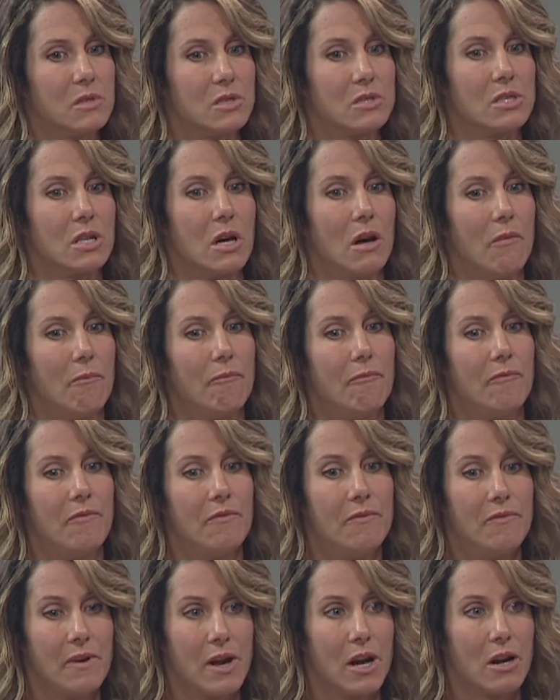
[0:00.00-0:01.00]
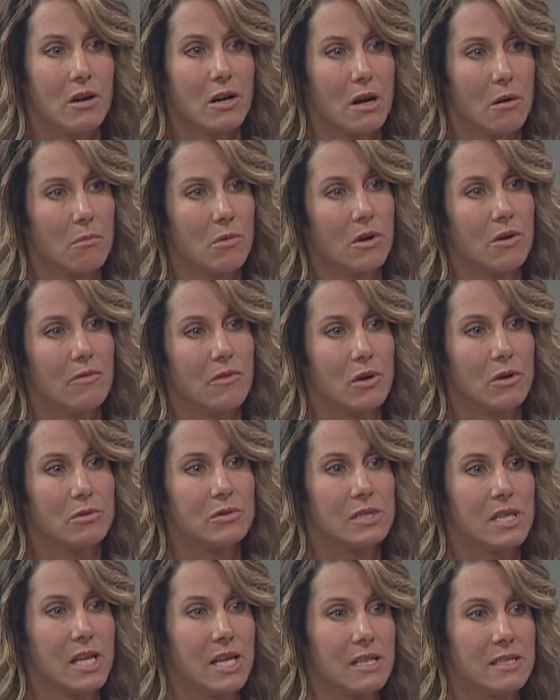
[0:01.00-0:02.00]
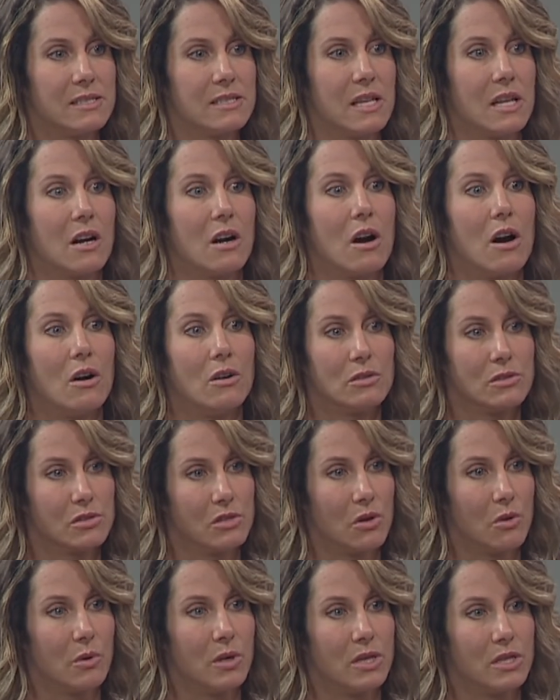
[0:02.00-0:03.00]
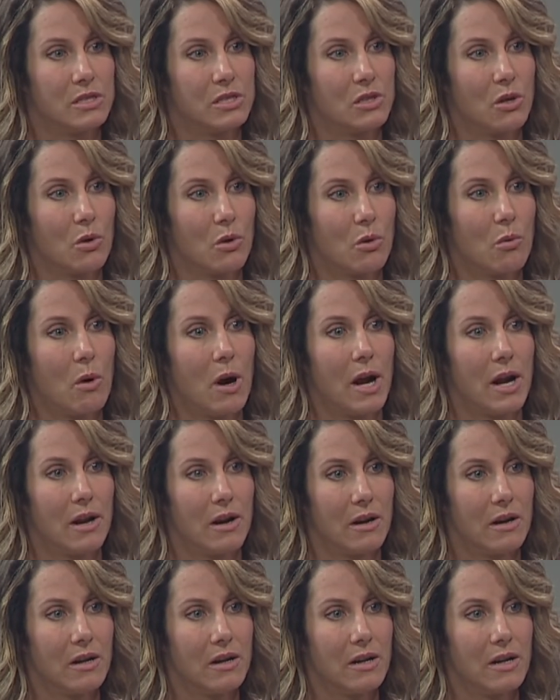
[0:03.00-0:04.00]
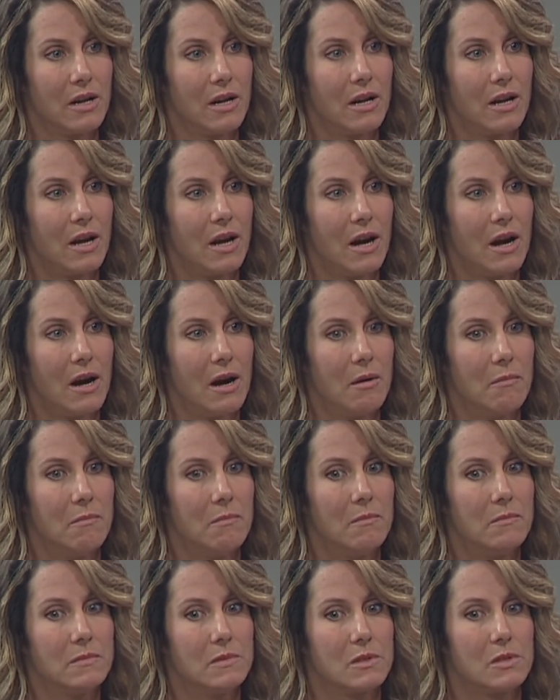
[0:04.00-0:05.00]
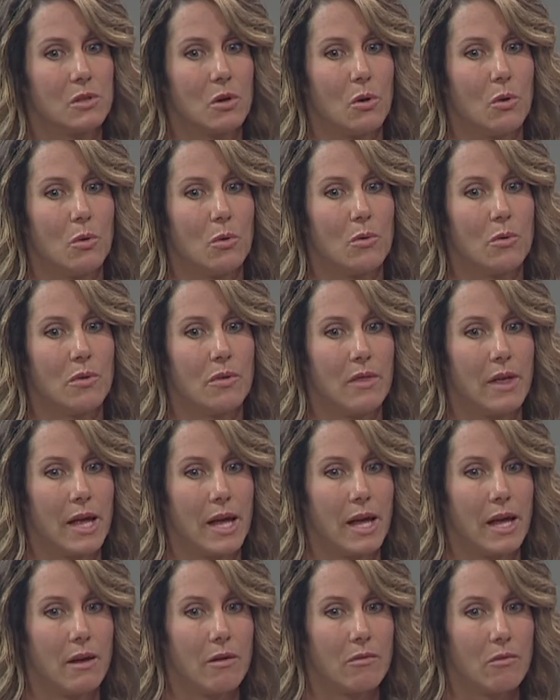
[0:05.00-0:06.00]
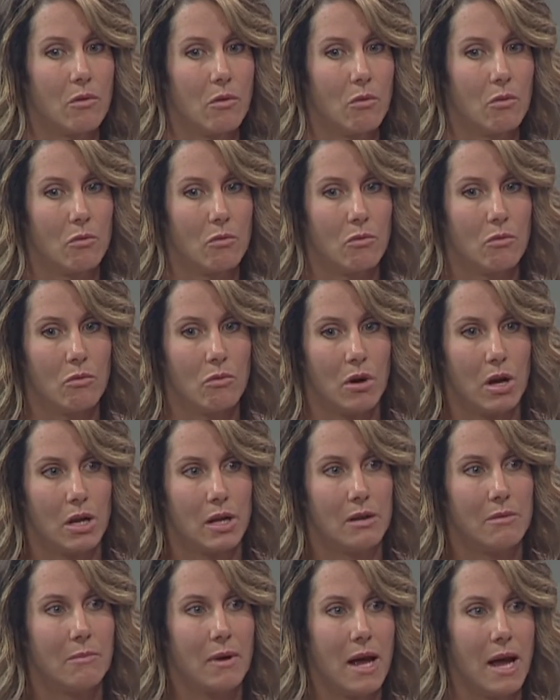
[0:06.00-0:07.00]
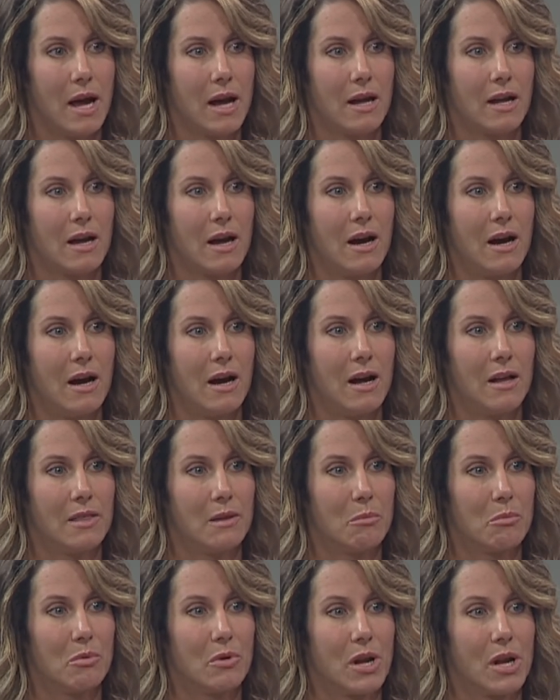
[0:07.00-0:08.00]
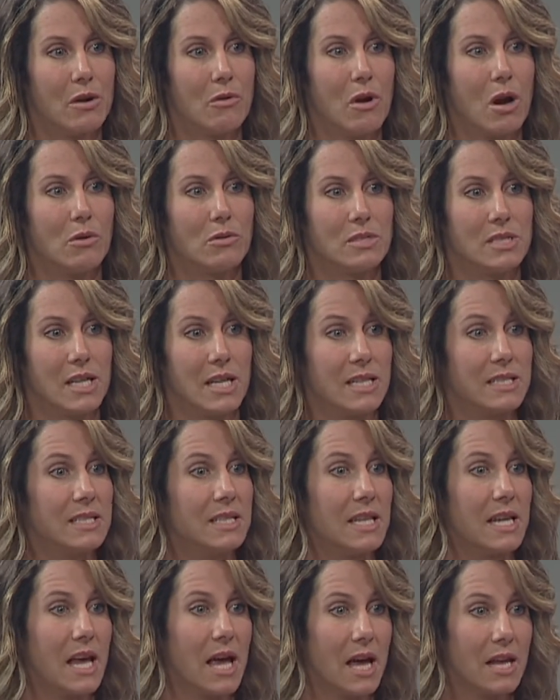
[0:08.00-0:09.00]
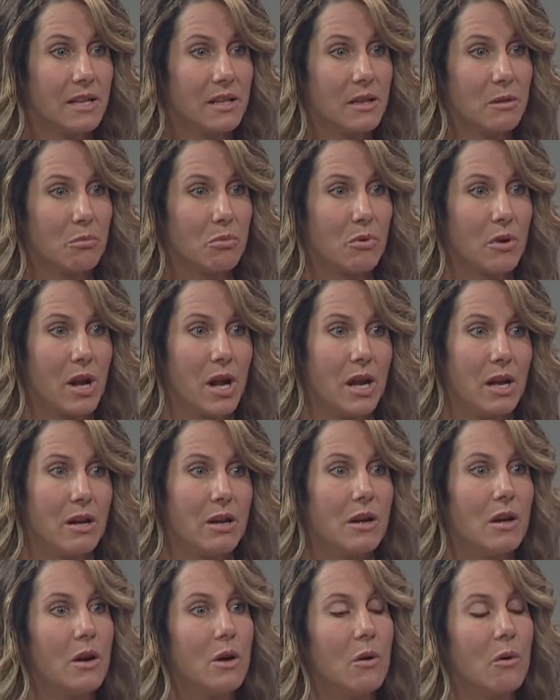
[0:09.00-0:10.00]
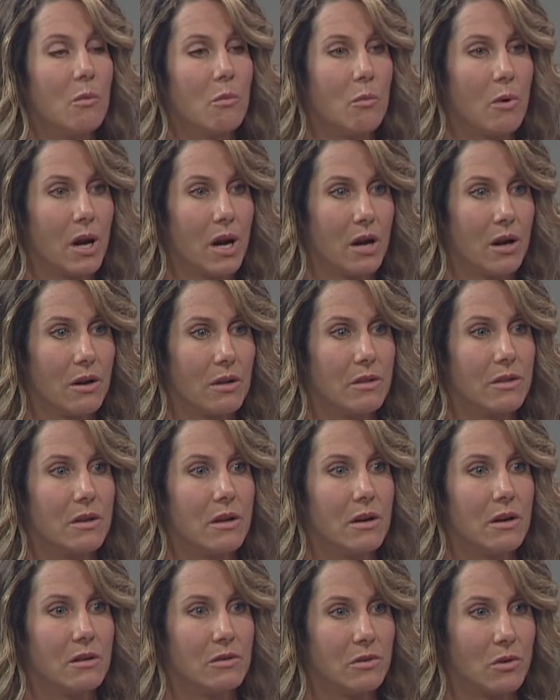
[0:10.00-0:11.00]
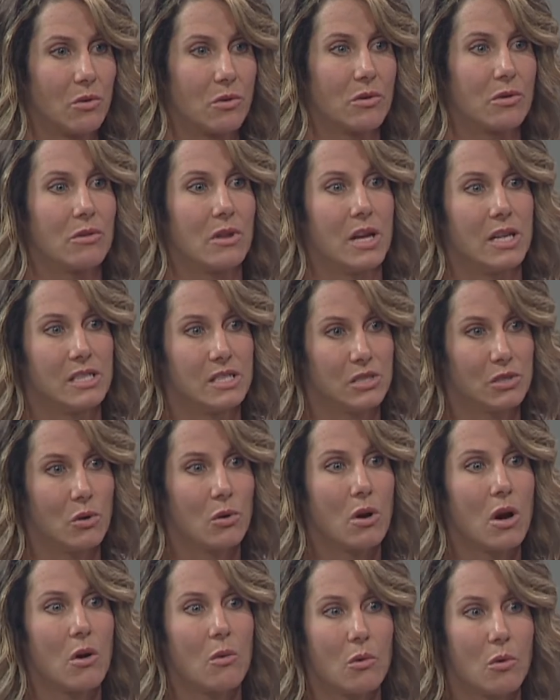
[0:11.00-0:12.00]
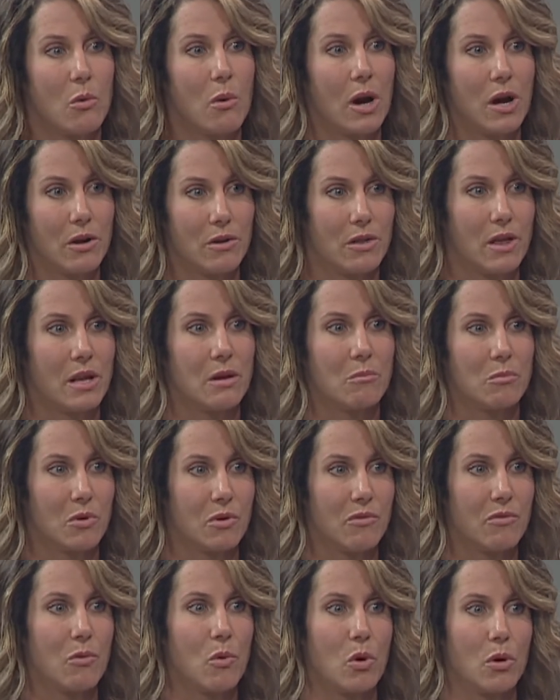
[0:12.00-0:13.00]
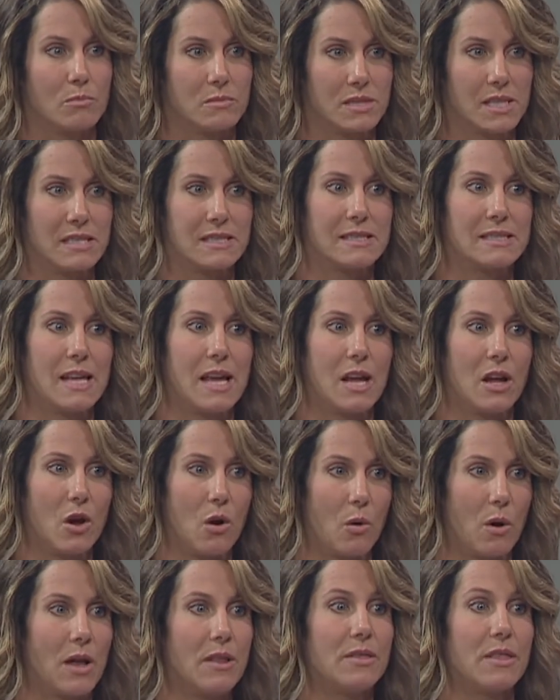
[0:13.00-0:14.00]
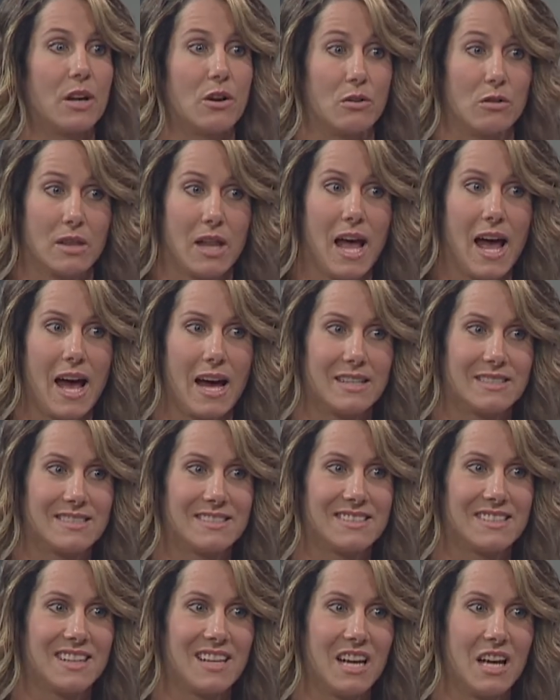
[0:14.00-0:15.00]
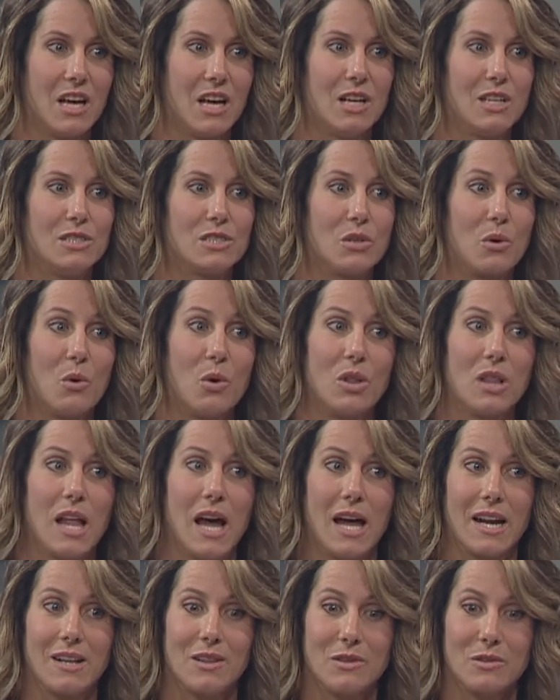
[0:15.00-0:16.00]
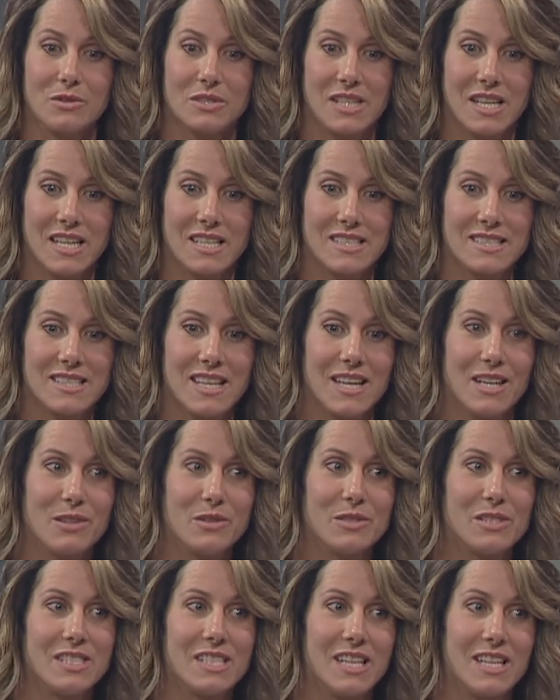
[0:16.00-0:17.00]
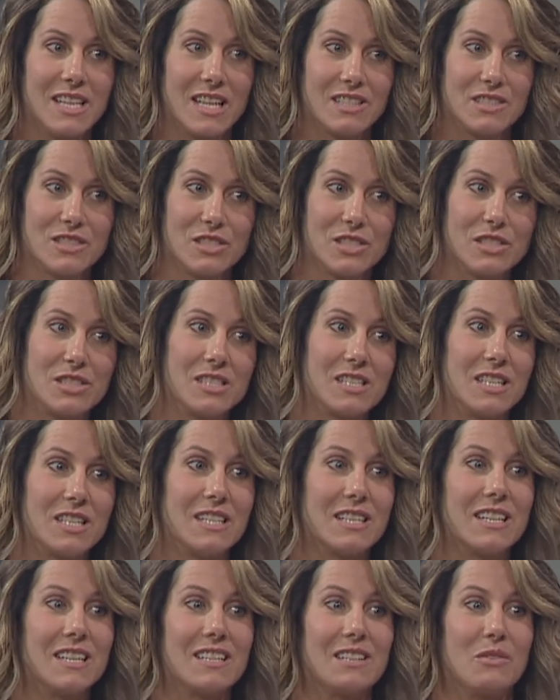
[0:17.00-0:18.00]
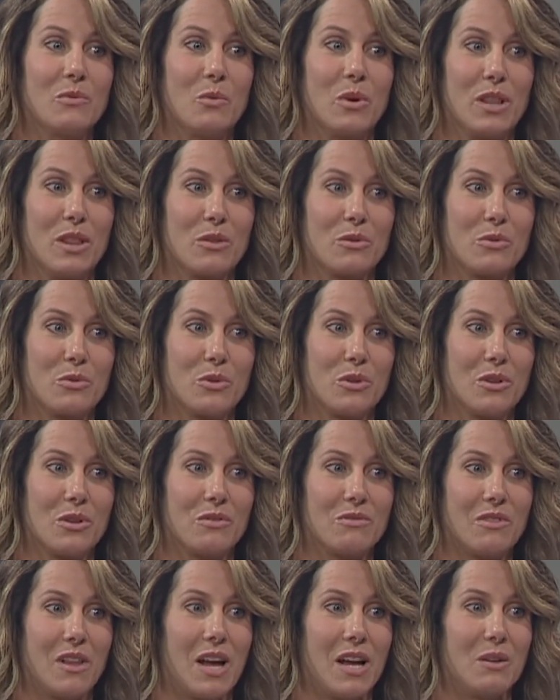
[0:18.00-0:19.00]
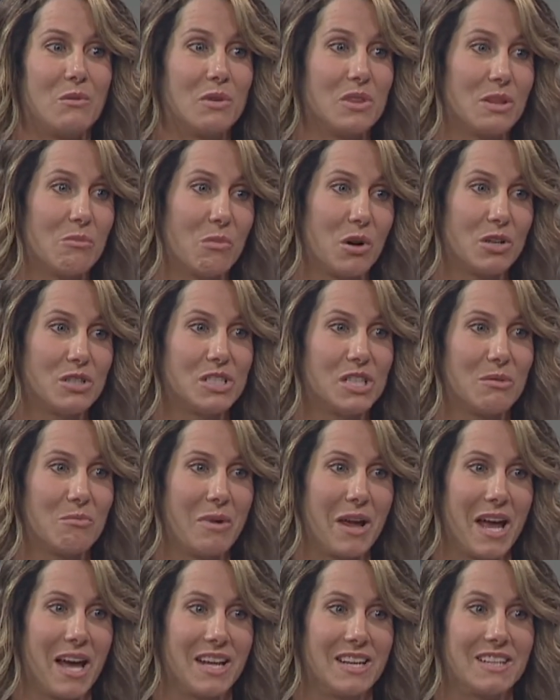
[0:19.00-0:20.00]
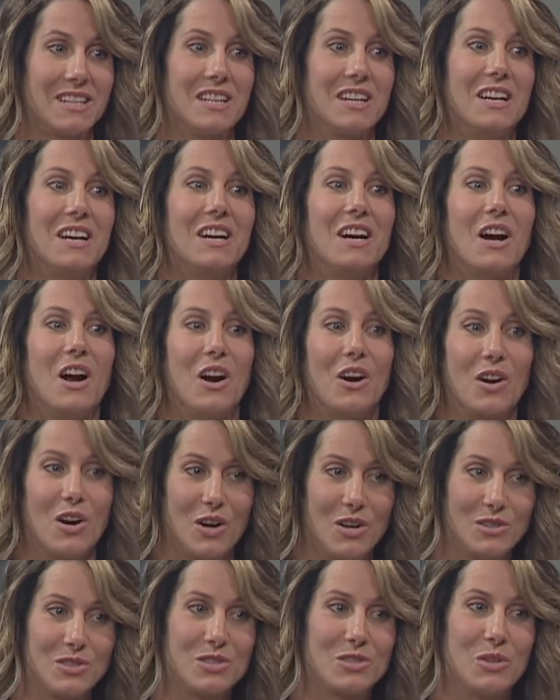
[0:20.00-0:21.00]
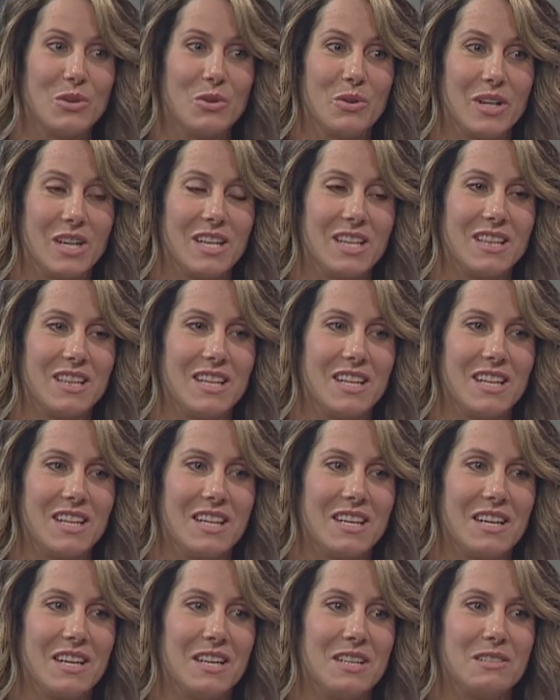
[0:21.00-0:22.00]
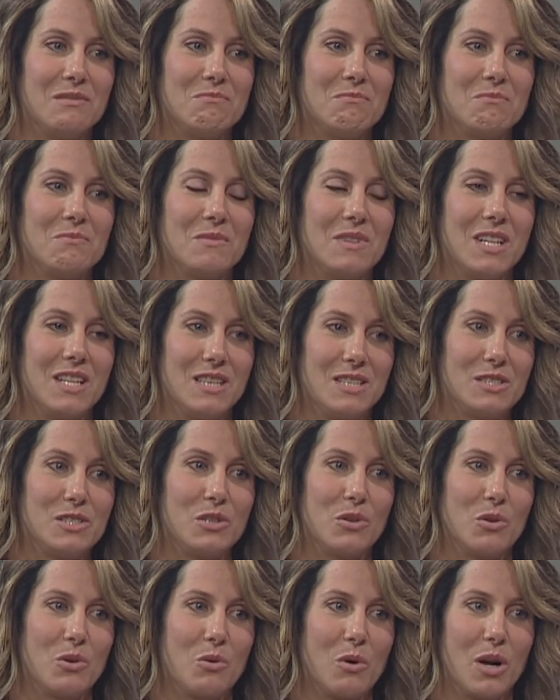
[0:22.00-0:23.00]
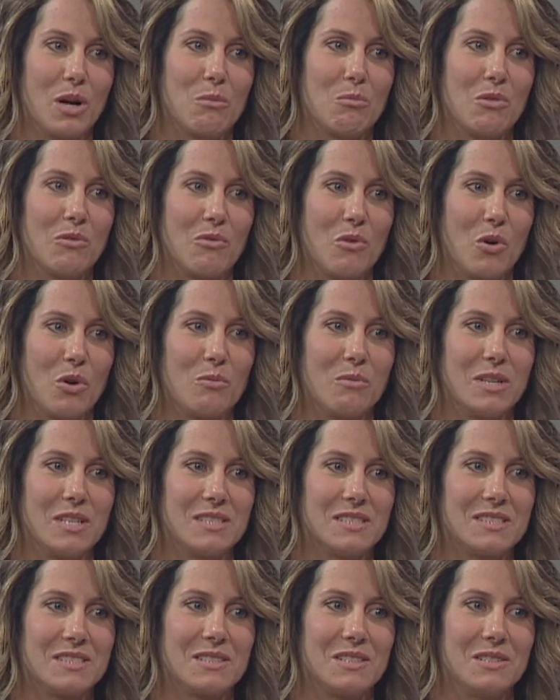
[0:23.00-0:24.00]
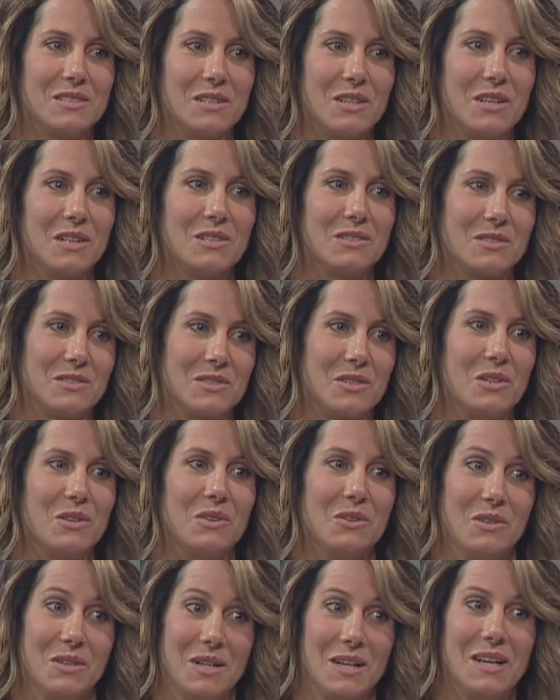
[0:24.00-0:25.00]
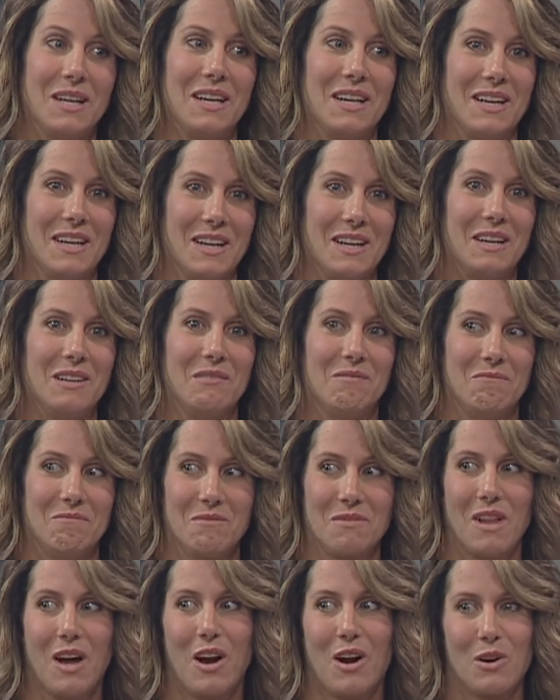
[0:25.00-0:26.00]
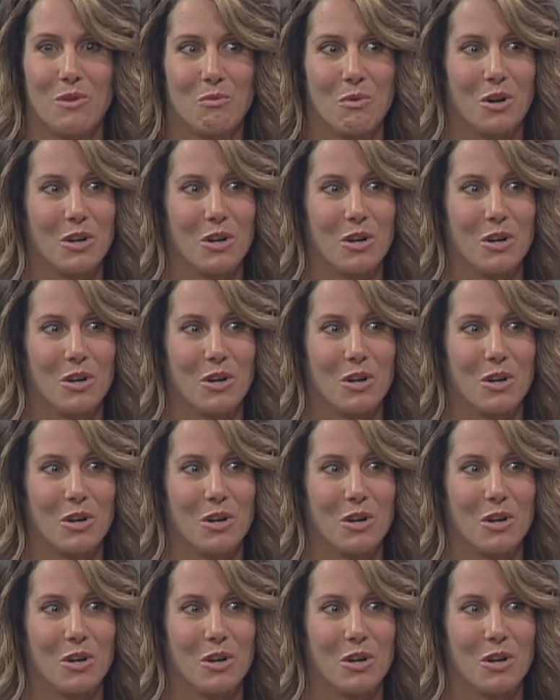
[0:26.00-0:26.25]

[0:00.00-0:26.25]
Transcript: there's a fair number of those kids that are also in the show choir. Mm -hmm. um, so they run back on the parade route to get to the end of the parade where the Northern Lights Show Choir then performs okay. as they go and they're last. So a lot of those kids that you see that just didn't went through the line with the marching band are also in the uh, in the show choir performance. Uh, so hard